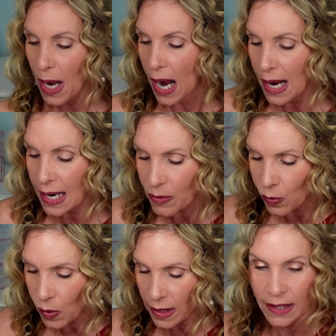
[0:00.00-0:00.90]
I
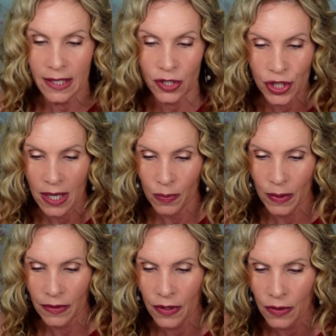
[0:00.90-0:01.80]
wanted to share
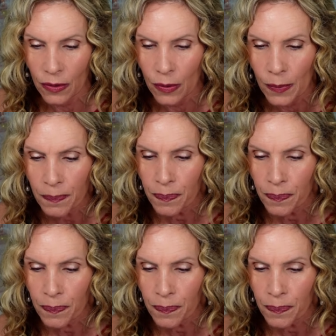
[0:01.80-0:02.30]
with you,